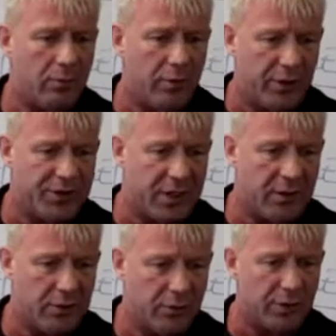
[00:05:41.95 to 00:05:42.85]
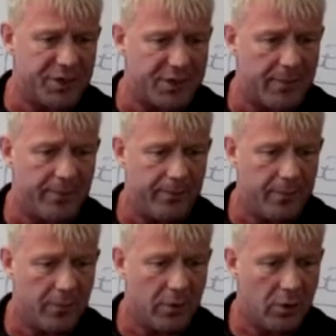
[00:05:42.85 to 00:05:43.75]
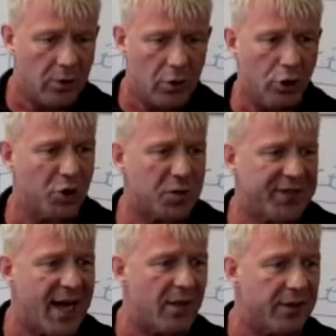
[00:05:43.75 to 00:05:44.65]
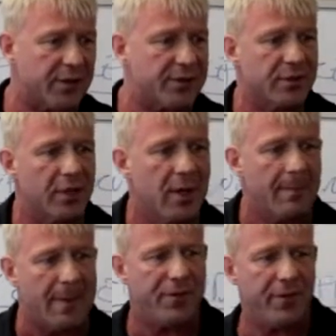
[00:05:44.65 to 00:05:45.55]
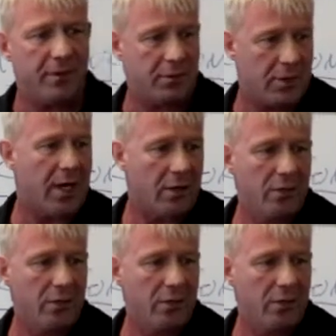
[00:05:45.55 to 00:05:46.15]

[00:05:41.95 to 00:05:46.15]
What are you going to say? You're going to say something? Mm-hmm. Who knows what talent is? People? Yeah.